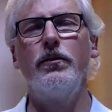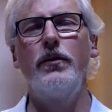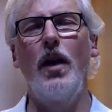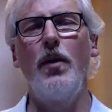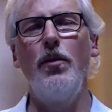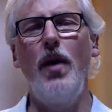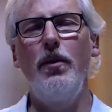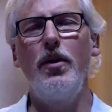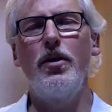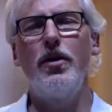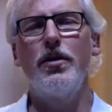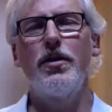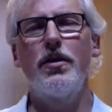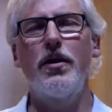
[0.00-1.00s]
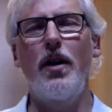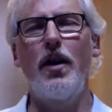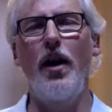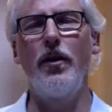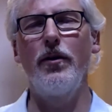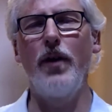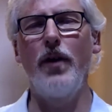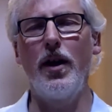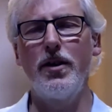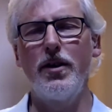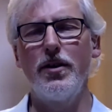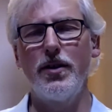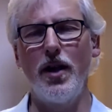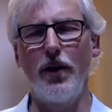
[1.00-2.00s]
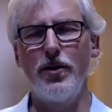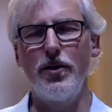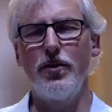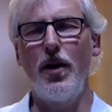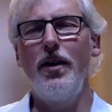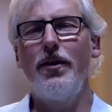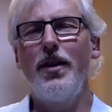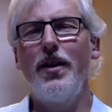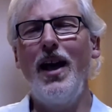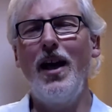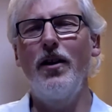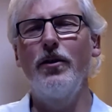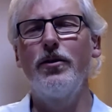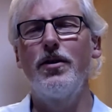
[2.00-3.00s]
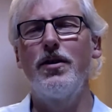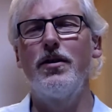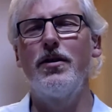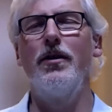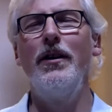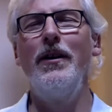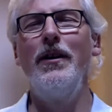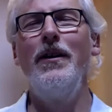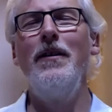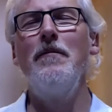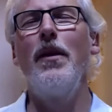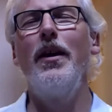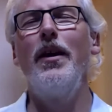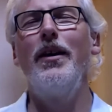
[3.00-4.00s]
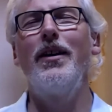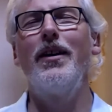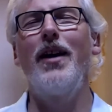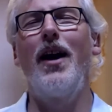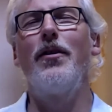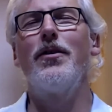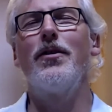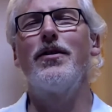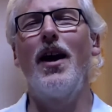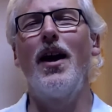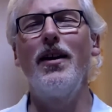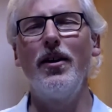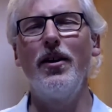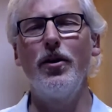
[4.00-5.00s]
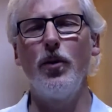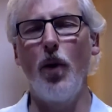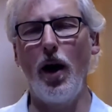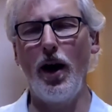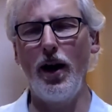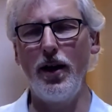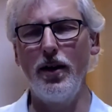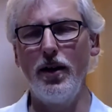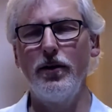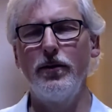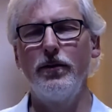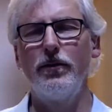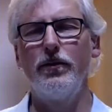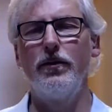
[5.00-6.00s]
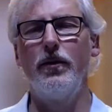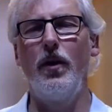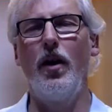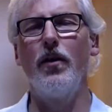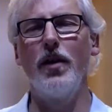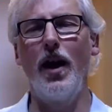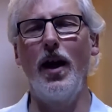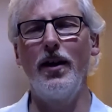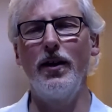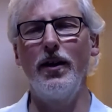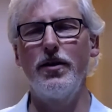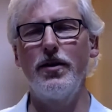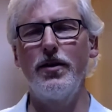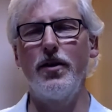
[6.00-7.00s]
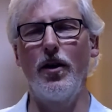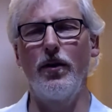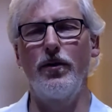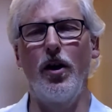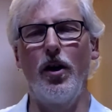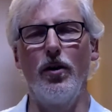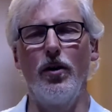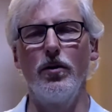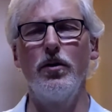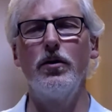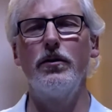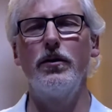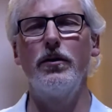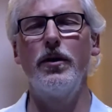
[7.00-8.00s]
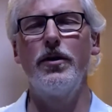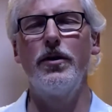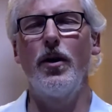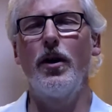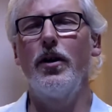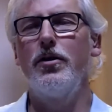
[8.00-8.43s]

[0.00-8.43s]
Maybe just kind of asking yourself, is there anything else kind of that's getting in the way of letting this stuff go? So I can